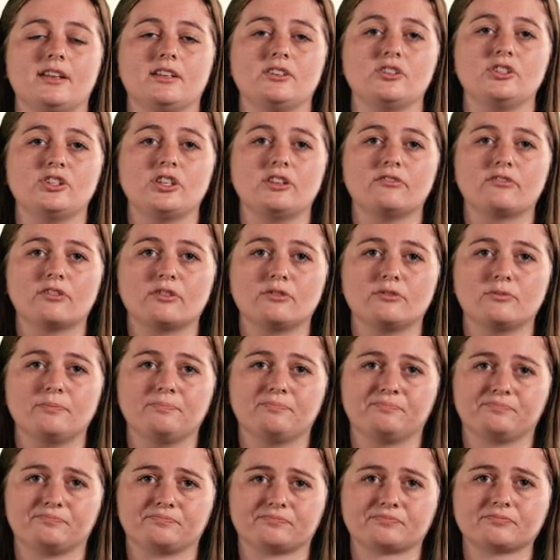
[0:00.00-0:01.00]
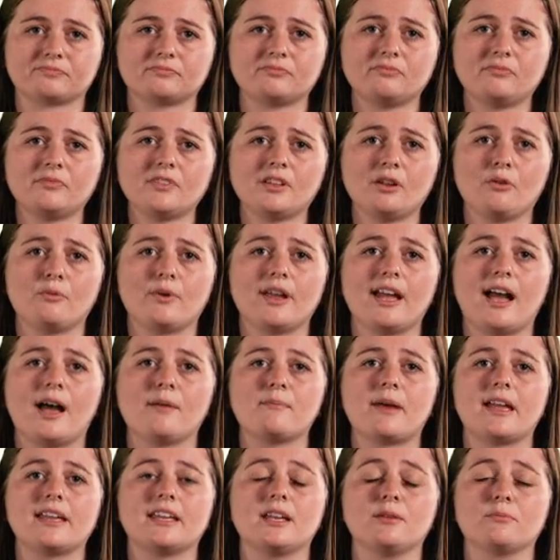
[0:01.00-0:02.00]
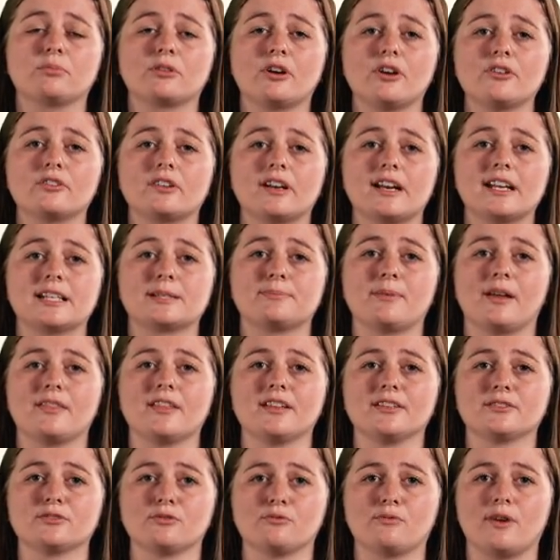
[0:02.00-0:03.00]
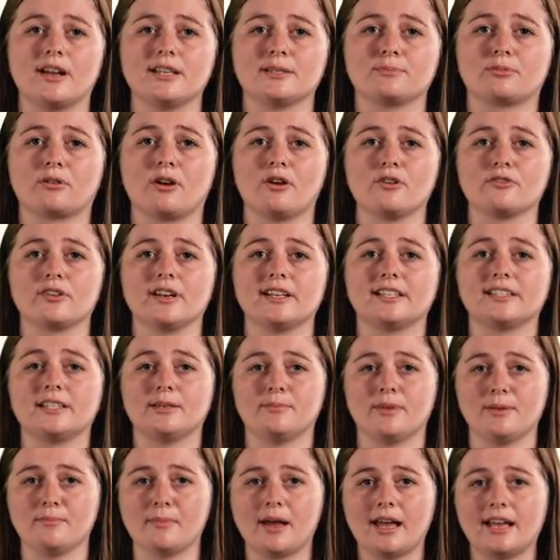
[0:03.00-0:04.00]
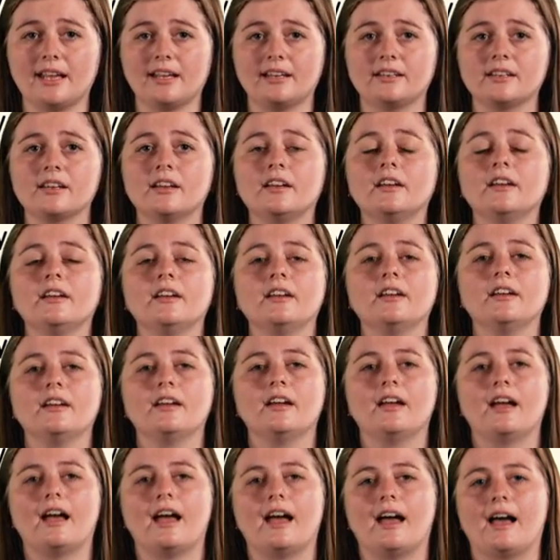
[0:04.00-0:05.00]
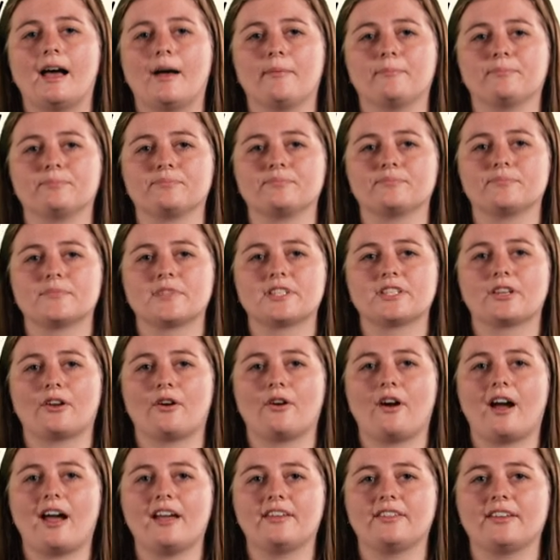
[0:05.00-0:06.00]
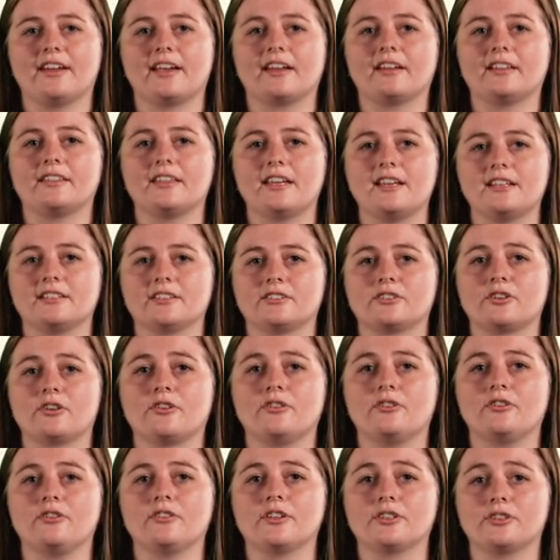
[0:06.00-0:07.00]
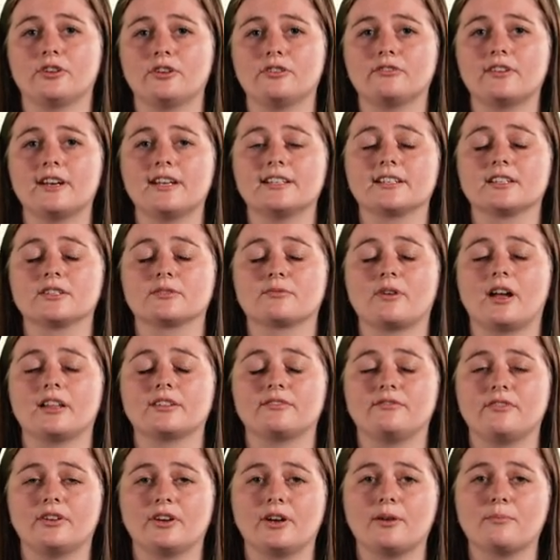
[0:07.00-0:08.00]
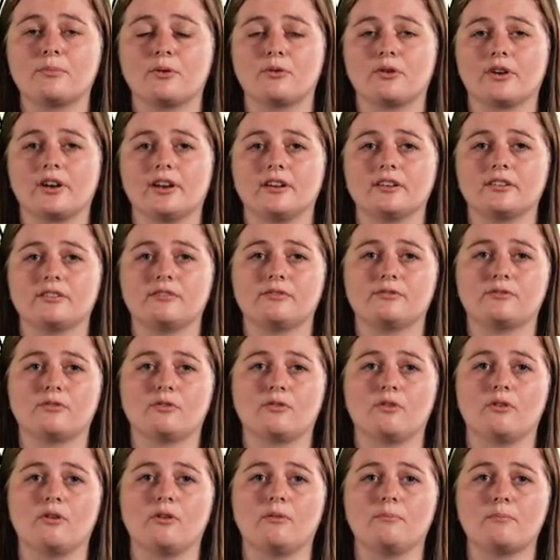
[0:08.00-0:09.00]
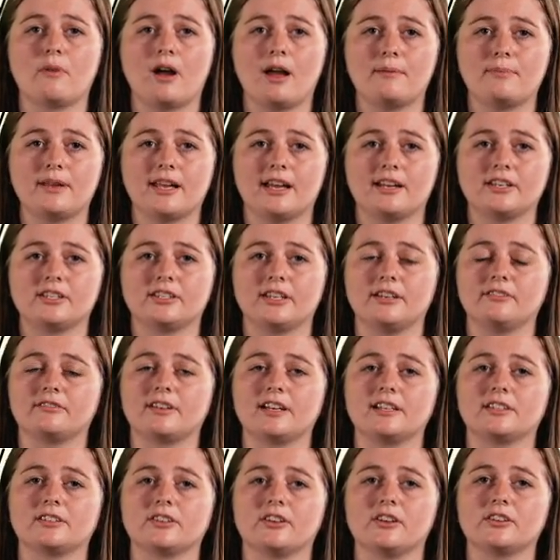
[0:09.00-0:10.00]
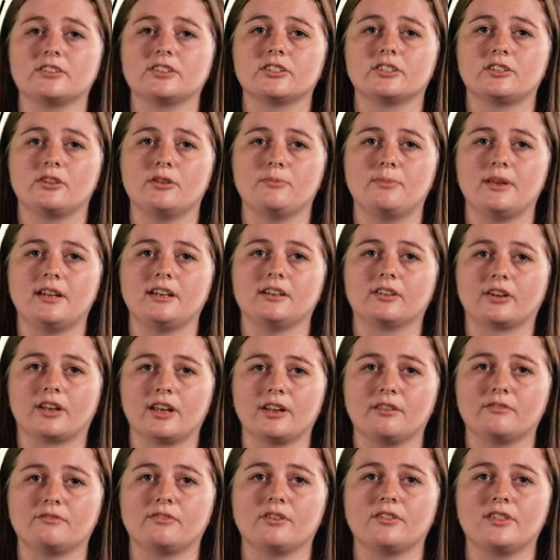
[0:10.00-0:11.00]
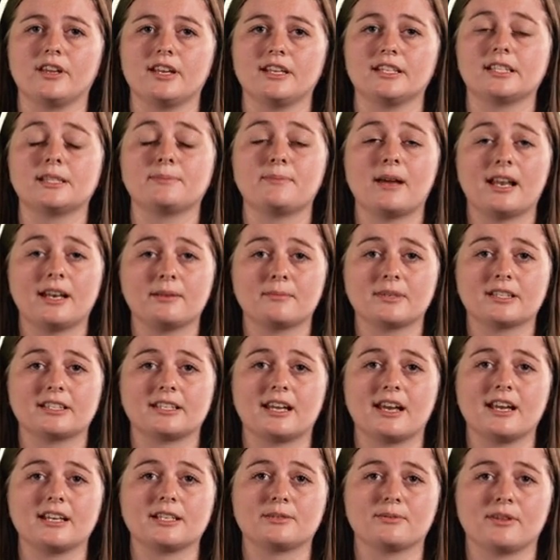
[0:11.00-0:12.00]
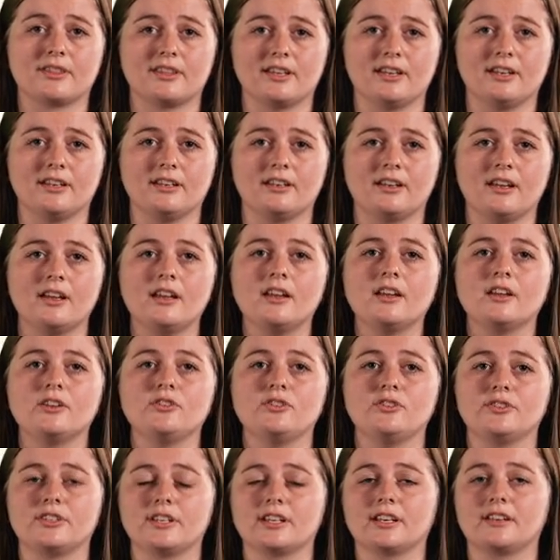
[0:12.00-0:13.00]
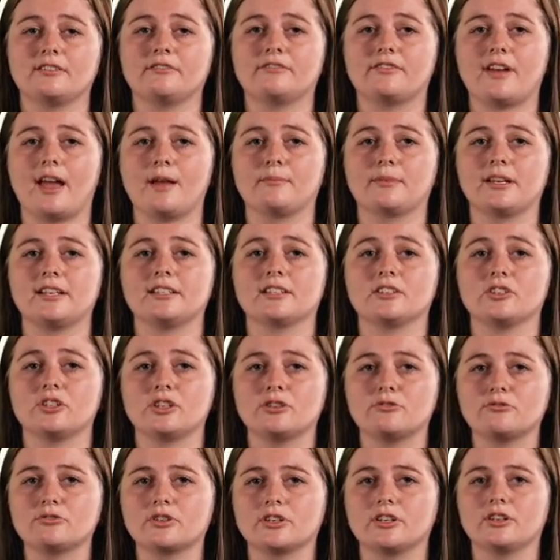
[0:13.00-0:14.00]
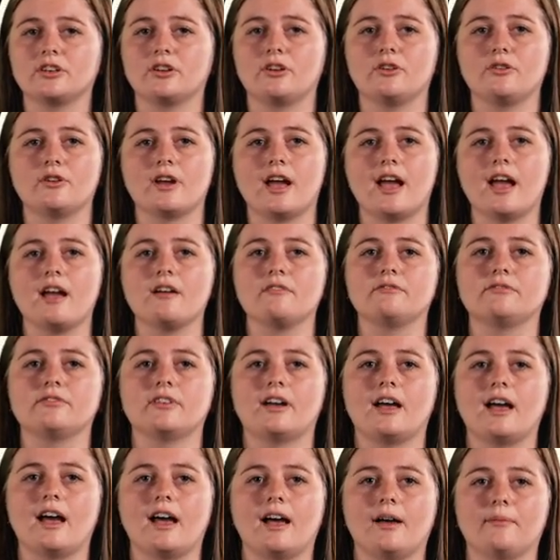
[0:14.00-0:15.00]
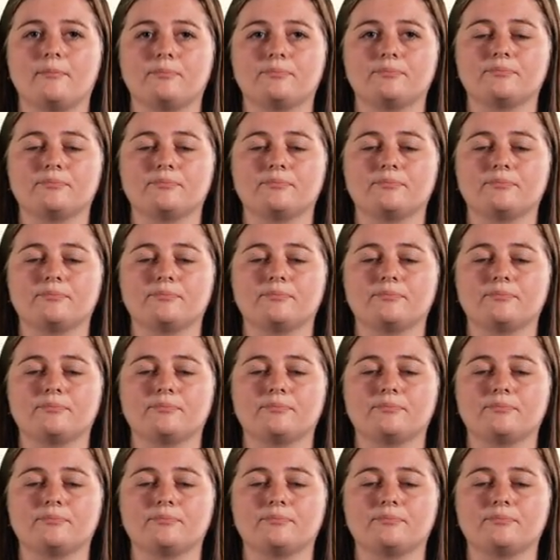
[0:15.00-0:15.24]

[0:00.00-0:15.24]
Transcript: in general. We are making progress, but there's always progress to be made. Um, so I think these are two, the two reasons why it's very important for my PhD research to be looking for these spelling mistakes within New Zealand families and children who have um,